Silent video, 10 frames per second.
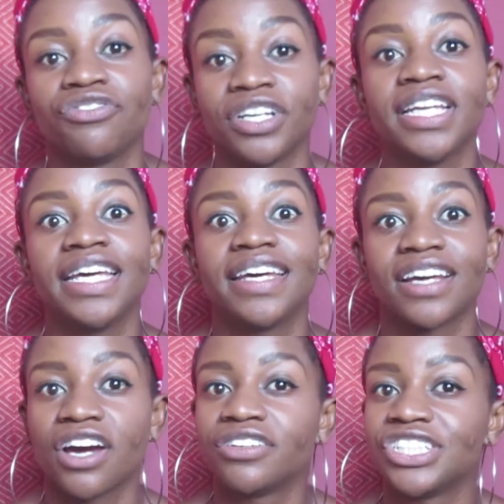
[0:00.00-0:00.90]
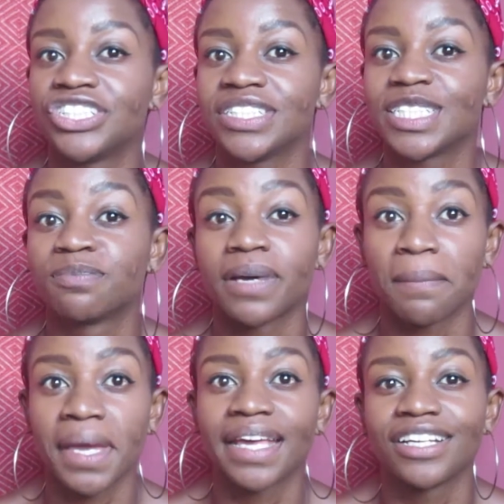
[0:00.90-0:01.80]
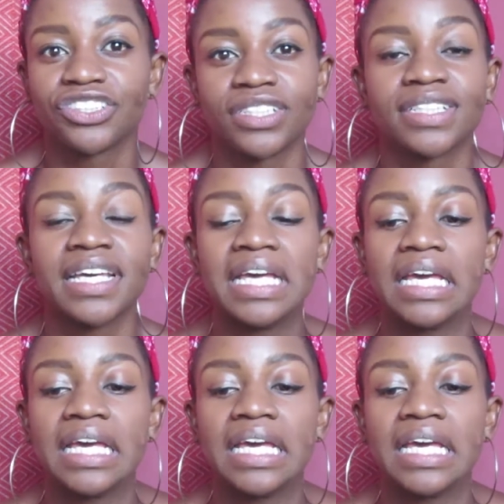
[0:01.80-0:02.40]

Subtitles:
really encourage this by making shit